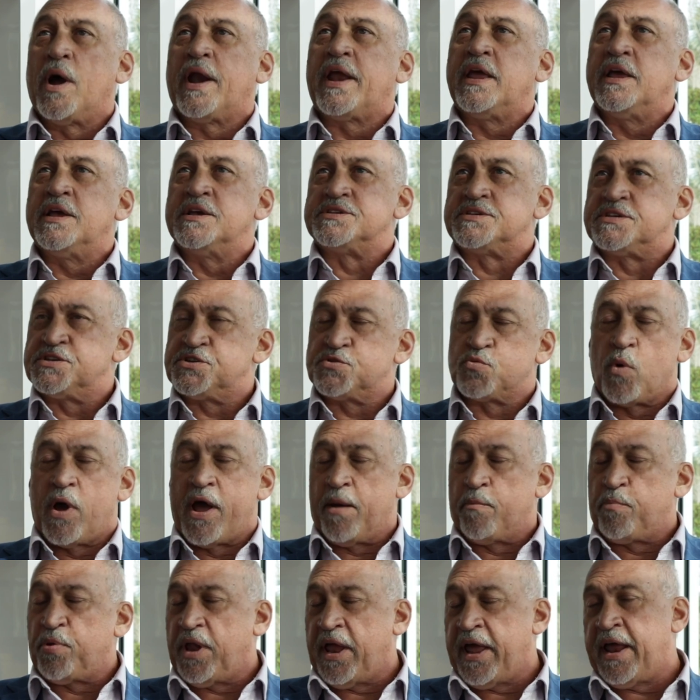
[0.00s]
this is why
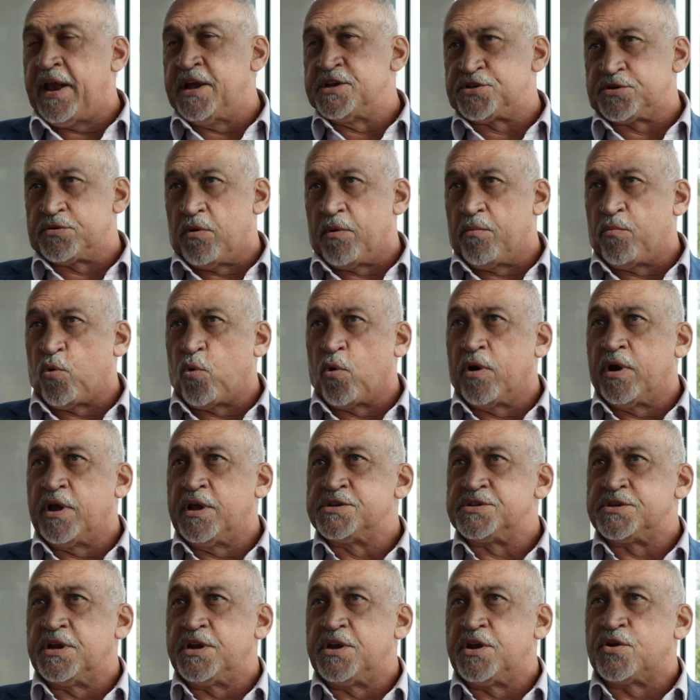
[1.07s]
a plan is so important,
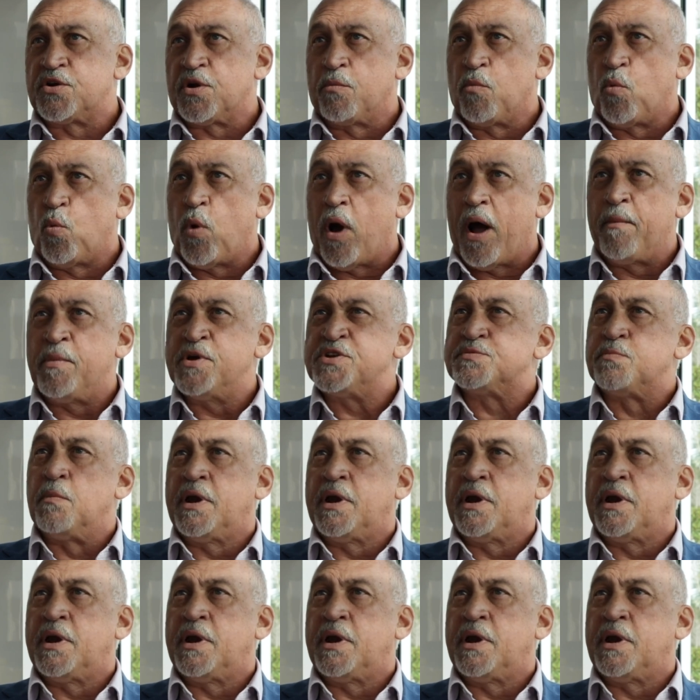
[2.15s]
is to determine, well, how much